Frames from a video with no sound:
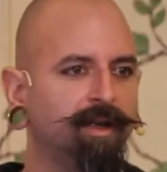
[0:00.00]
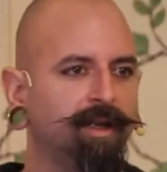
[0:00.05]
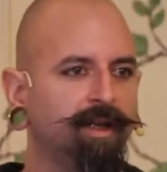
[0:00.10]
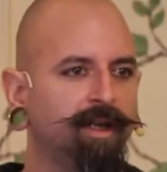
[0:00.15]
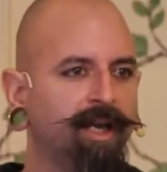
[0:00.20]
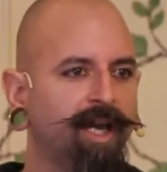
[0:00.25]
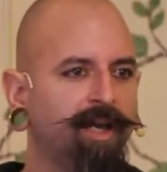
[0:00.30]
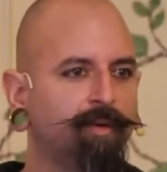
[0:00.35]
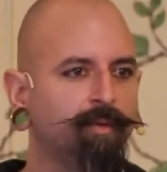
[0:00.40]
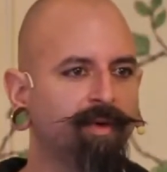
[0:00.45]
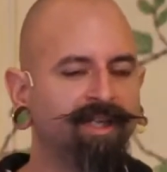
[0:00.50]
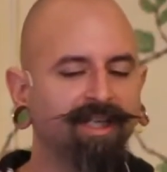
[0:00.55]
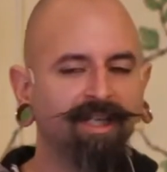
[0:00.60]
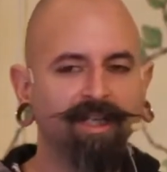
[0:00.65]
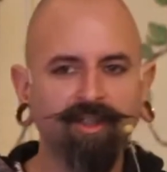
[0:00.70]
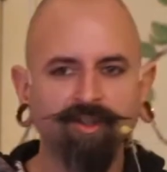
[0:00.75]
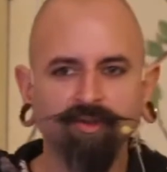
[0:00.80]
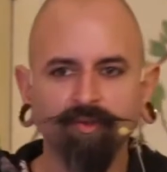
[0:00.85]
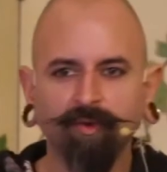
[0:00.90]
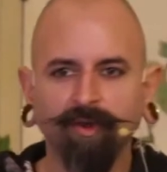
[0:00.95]
And when
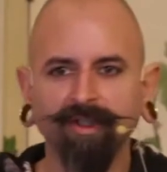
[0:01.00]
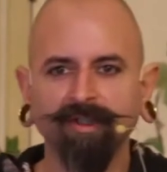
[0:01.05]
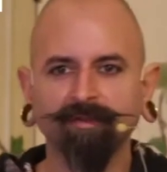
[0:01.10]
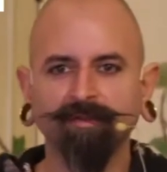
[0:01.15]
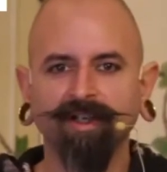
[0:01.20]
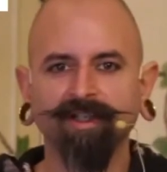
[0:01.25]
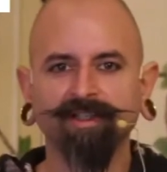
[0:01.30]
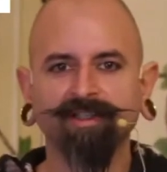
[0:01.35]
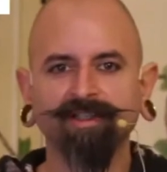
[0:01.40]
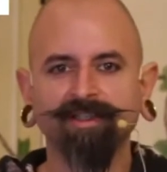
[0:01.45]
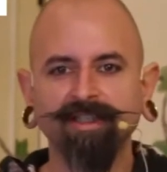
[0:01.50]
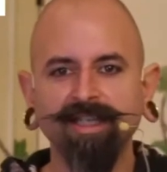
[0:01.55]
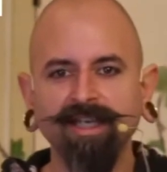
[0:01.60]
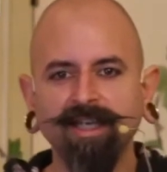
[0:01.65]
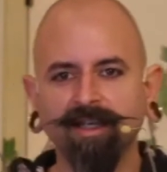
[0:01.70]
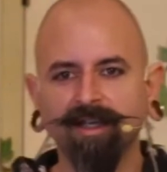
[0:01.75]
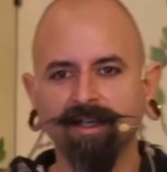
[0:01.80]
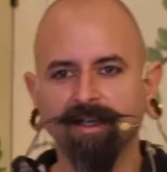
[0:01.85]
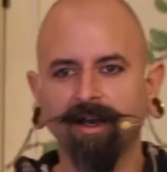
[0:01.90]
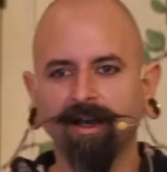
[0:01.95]
each one of us
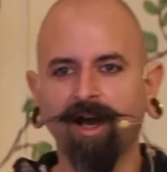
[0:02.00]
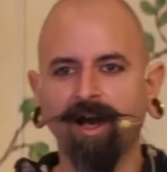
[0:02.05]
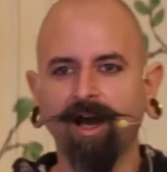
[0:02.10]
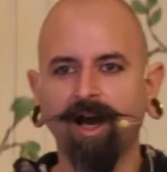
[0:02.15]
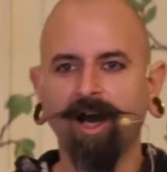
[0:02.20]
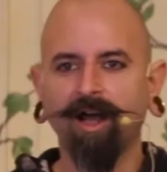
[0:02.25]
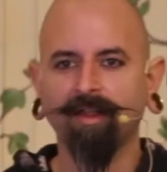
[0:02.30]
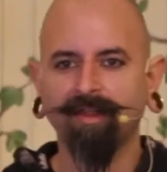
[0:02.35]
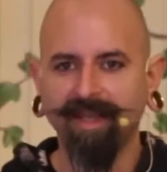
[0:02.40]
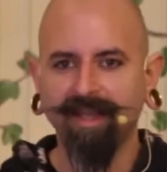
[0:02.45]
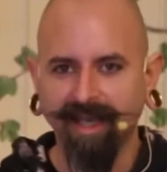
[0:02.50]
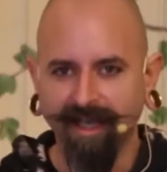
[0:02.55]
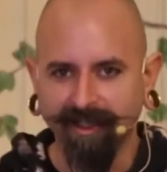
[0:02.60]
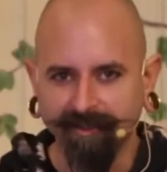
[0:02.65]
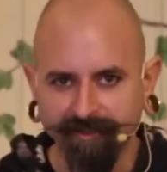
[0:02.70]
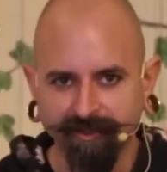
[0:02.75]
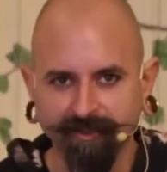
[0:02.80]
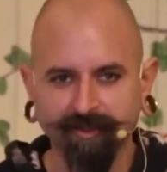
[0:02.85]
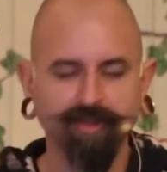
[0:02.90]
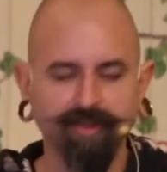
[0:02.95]
seek the
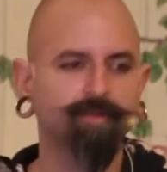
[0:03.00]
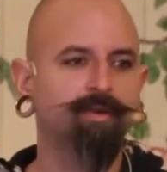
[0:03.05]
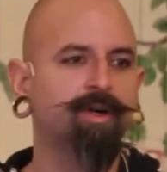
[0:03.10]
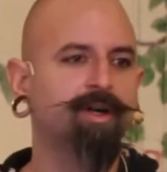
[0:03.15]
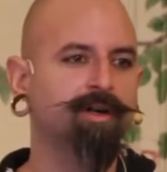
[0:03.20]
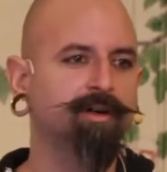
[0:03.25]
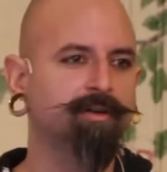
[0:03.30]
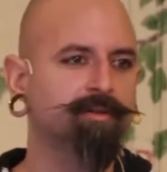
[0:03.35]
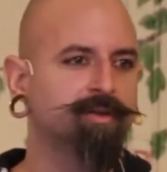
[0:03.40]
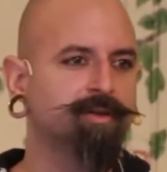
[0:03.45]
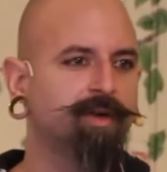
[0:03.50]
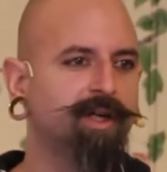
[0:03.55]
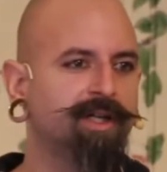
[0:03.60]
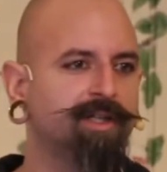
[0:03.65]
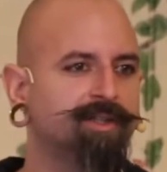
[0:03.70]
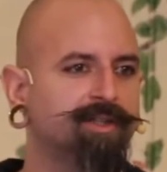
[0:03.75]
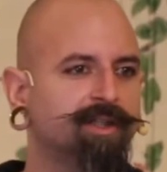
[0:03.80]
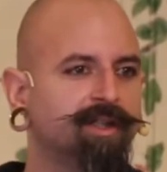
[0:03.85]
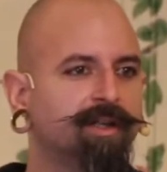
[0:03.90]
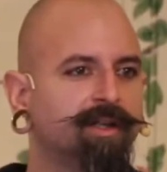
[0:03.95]
answer to our own
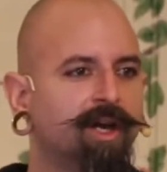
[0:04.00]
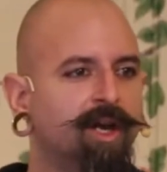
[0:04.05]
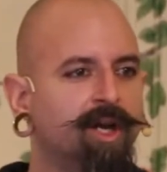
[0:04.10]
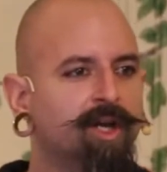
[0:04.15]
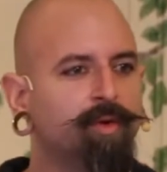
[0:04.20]
question,